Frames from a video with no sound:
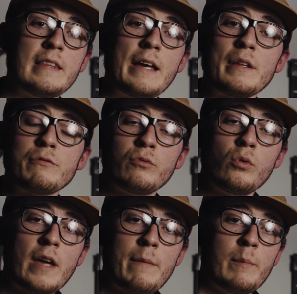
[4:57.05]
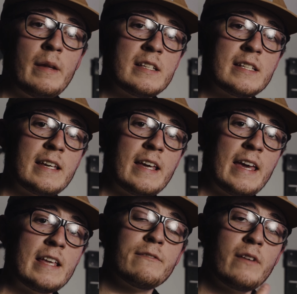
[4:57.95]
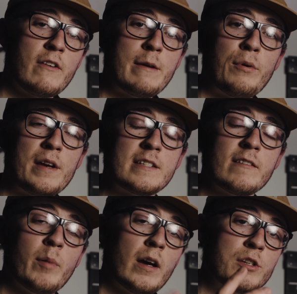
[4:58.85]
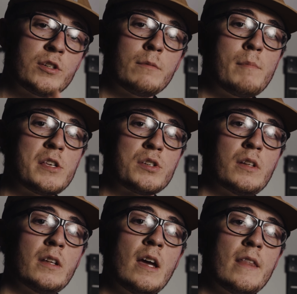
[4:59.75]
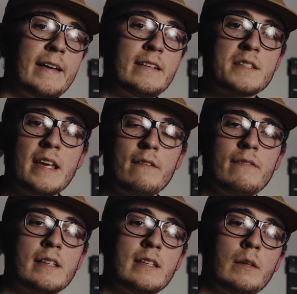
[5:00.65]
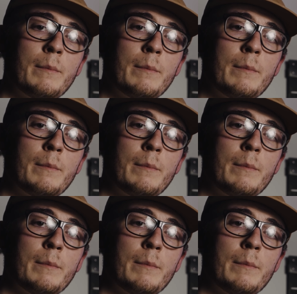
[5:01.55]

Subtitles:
Now, this RAW capability is very impressive, but I should mention that it does get affected